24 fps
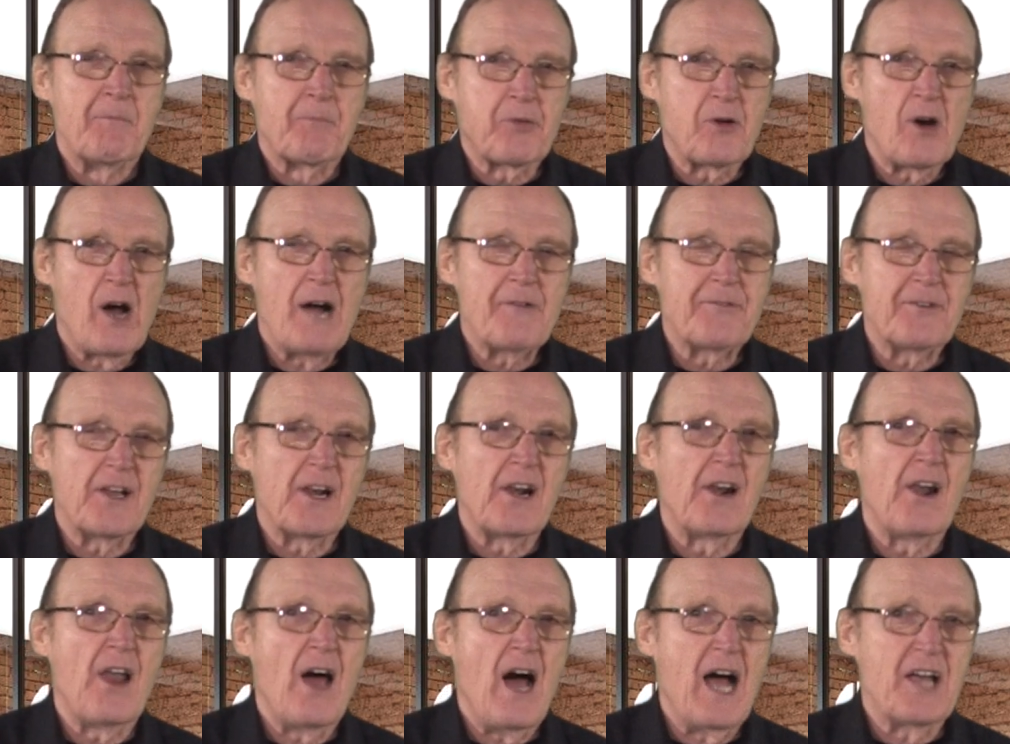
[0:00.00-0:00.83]
profit
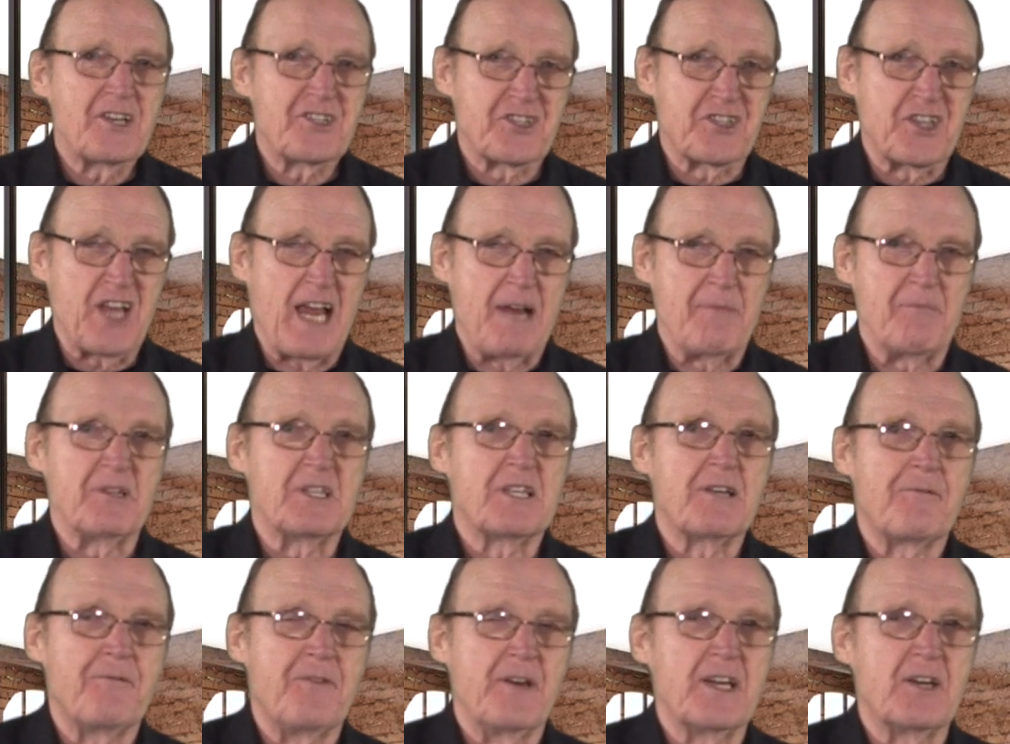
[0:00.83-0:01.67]
and loss statement
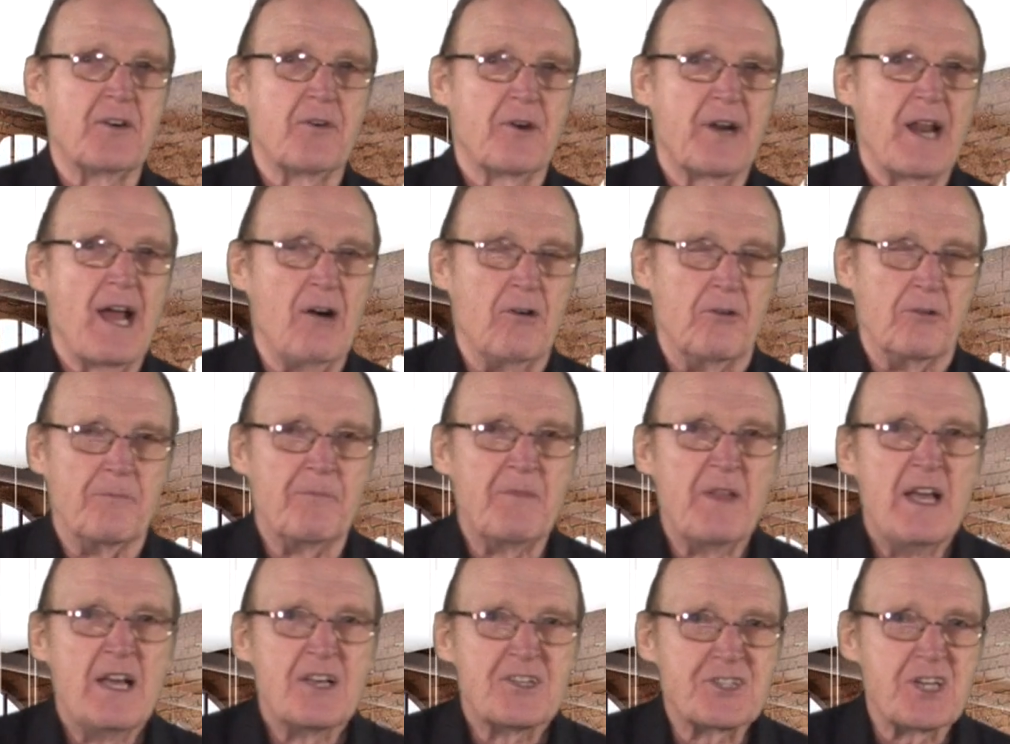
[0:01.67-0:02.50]
to figure it
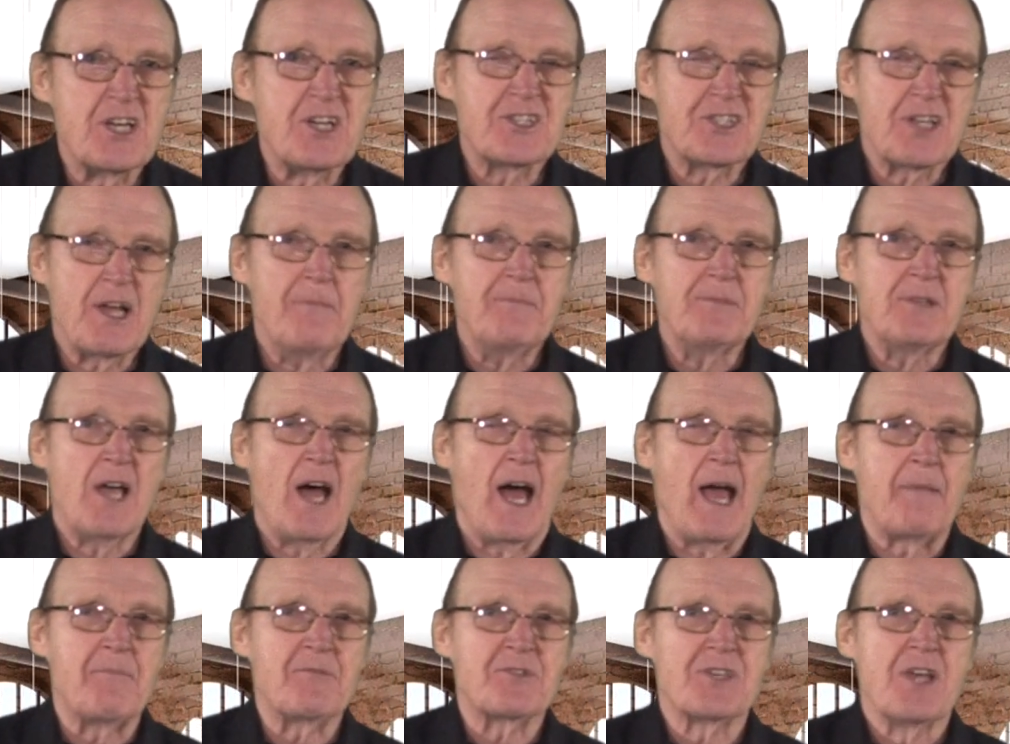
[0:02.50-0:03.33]
out. See,
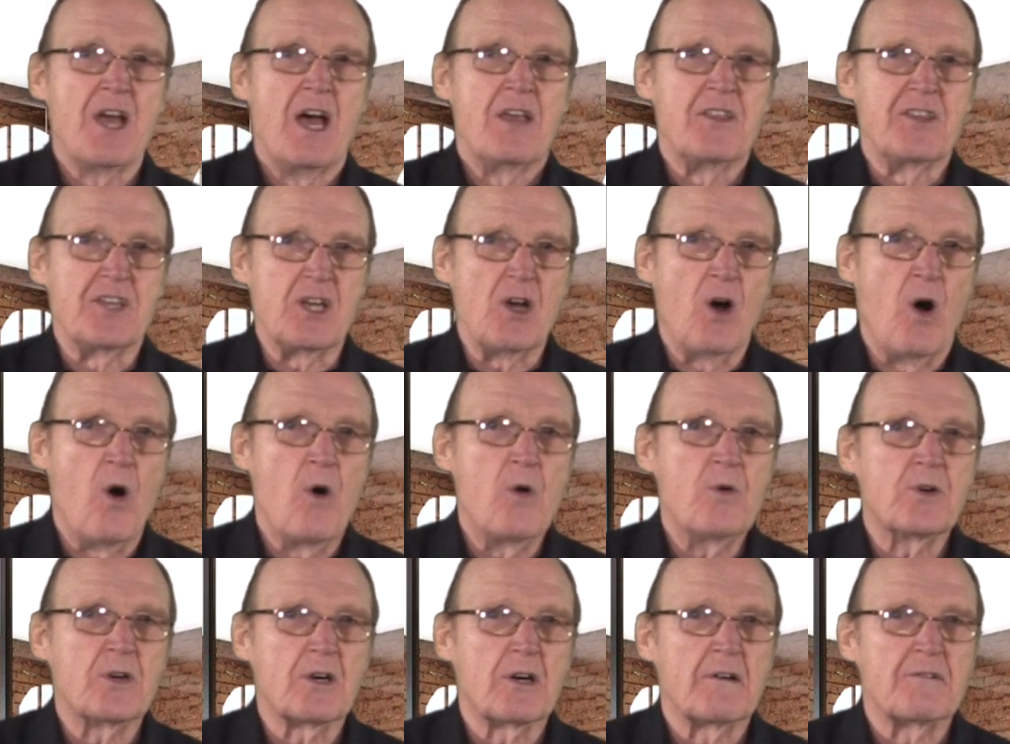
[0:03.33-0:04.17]
sometimes the
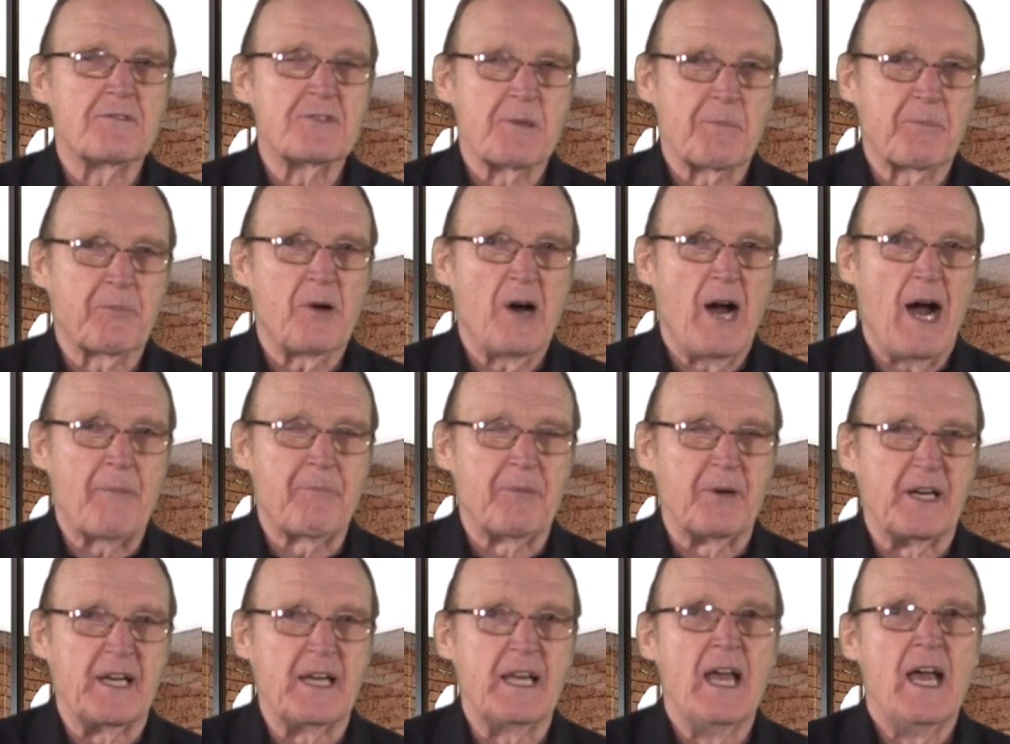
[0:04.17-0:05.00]
owner of the
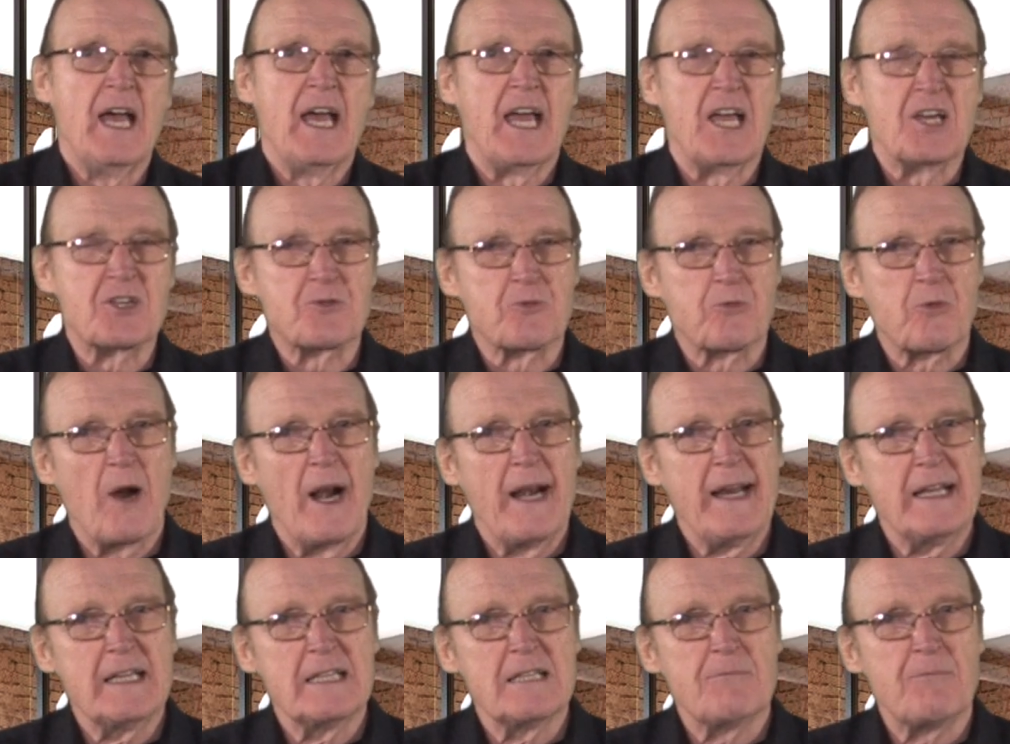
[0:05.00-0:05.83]
property is
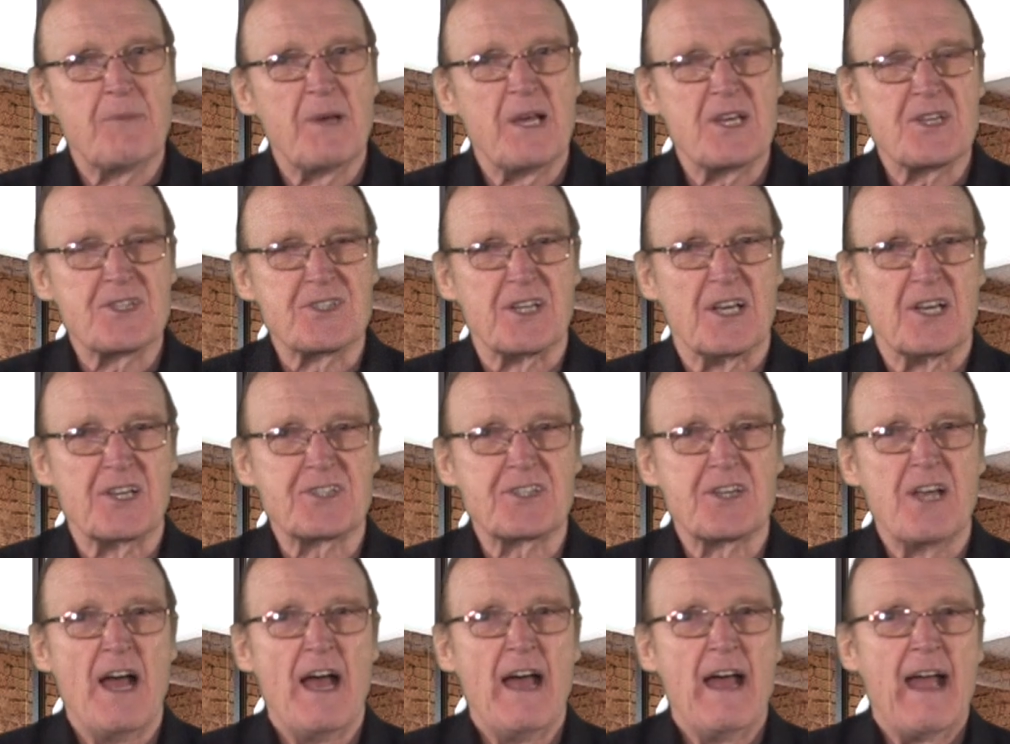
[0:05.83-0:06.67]
running the
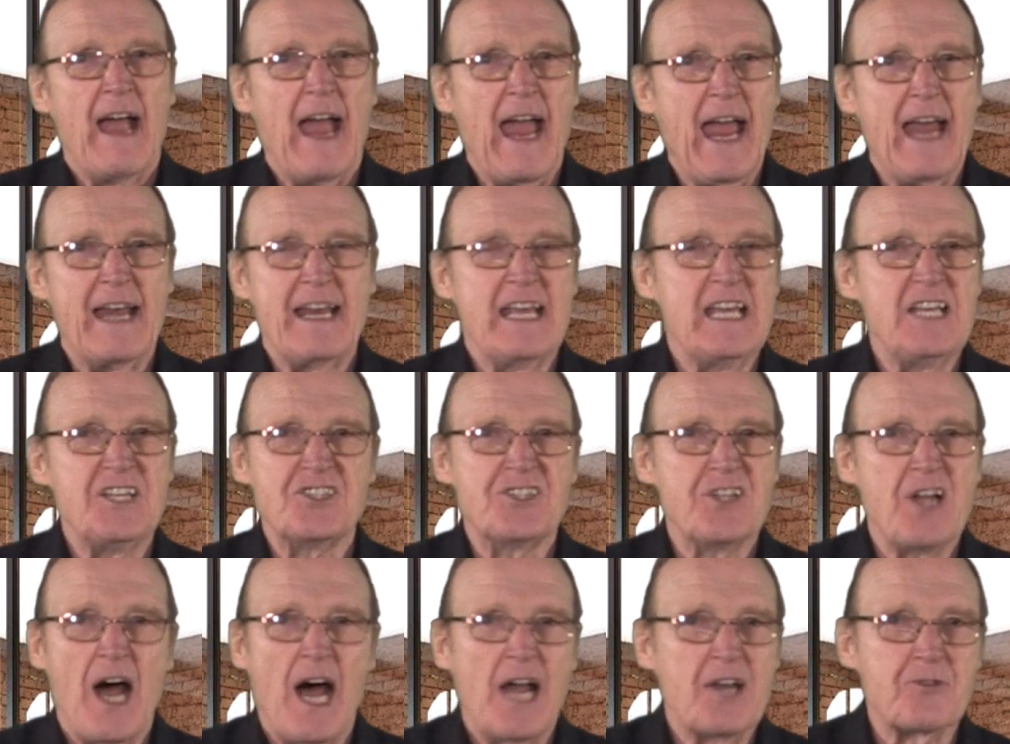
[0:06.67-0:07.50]
business and he's
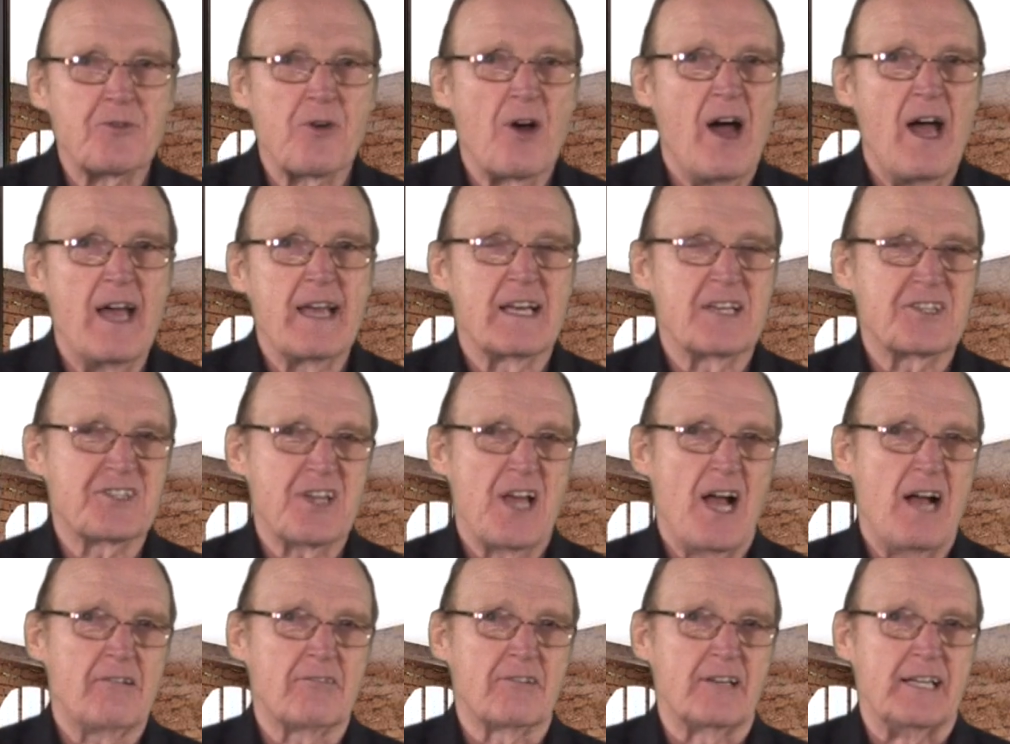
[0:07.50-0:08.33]
not drawing a
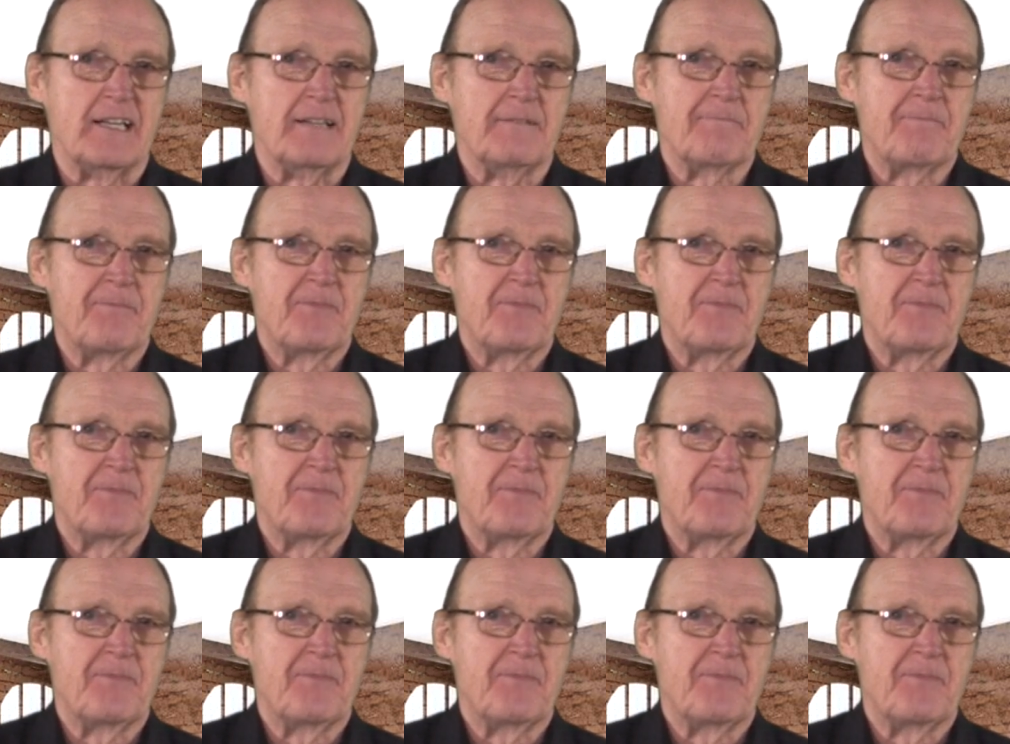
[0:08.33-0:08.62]
salary.